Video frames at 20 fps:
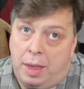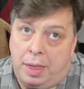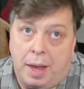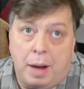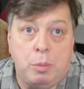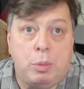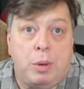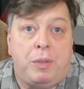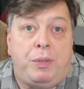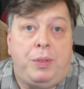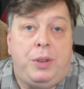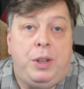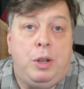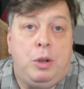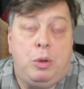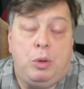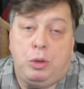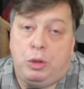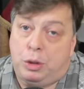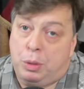They
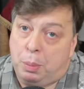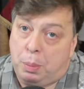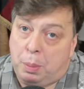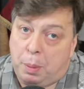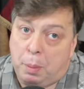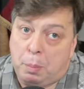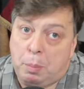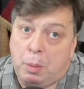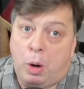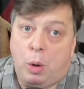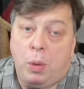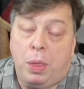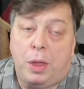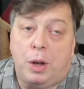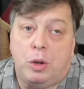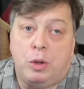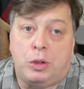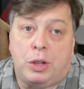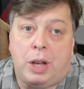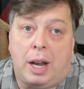refuse to promote
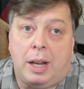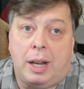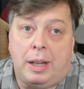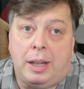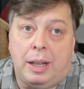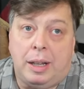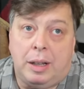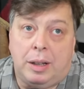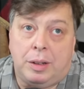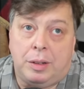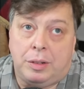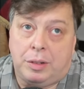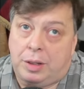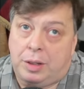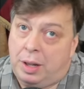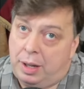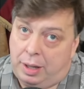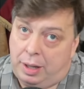those ideas.